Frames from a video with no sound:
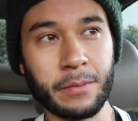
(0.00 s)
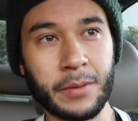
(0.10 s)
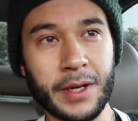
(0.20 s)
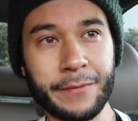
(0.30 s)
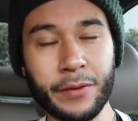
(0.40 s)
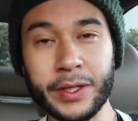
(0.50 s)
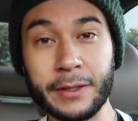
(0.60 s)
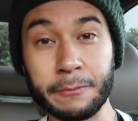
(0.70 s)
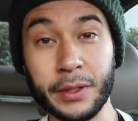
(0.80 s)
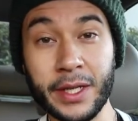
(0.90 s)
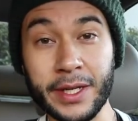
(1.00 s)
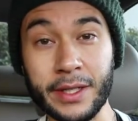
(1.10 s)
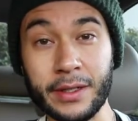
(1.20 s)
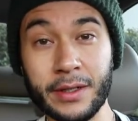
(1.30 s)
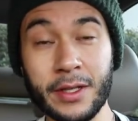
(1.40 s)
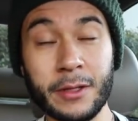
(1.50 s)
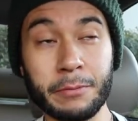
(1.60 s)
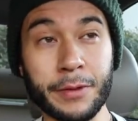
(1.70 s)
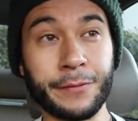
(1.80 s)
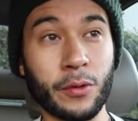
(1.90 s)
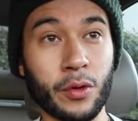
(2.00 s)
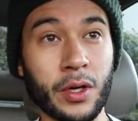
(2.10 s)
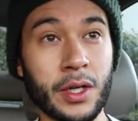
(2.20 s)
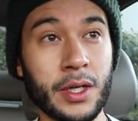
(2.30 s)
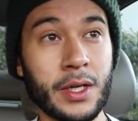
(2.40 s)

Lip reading: my freaking plate before,